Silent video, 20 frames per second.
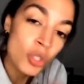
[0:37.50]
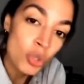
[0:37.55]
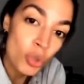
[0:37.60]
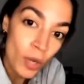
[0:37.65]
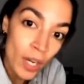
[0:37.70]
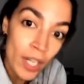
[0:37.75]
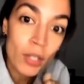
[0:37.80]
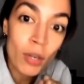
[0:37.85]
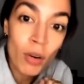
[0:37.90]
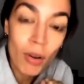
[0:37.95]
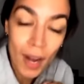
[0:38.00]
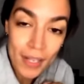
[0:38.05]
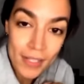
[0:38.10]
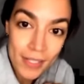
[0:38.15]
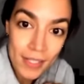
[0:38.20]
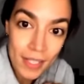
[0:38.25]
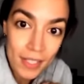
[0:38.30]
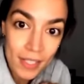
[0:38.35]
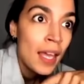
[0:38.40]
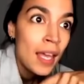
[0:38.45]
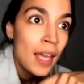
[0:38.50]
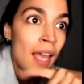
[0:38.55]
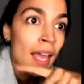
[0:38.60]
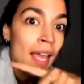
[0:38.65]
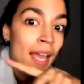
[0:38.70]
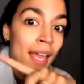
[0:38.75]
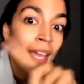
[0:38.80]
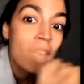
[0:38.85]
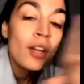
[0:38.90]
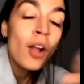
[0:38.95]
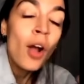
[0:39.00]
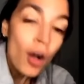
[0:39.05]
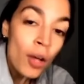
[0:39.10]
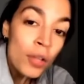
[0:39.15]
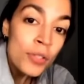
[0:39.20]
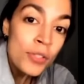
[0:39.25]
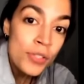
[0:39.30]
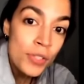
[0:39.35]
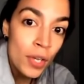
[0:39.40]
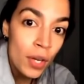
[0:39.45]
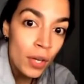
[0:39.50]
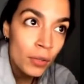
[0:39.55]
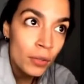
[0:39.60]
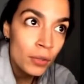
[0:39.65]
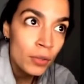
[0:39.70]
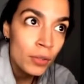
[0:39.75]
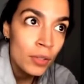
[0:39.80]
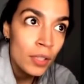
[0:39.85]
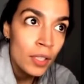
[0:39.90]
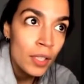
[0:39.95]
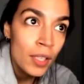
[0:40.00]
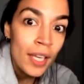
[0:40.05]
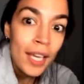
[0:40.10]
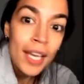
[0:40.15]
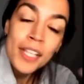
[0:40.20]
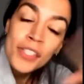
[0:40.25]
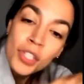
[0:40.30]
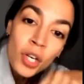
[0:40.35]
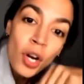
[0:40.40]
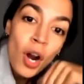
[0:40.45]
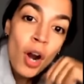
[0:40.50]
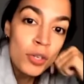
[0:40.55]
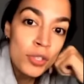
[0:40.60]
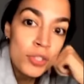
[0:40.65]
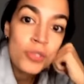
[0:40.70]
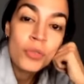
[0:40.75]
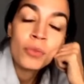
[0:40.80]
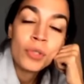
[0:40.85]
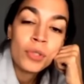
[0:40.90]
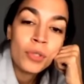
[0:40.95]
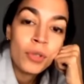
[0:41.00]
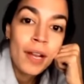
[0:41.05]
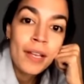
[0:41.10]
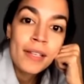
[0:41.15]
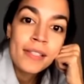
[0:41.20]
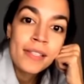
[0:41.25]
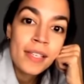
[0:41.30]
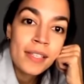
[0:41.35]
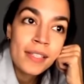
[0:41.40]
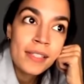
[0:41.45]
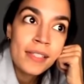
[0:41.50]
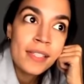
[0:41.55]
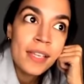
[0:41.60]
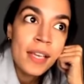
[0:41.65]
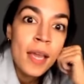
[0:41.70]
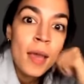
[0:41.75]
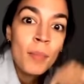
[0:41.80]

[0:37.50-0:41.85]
a trade crisis. And also, it's a carceral crisis.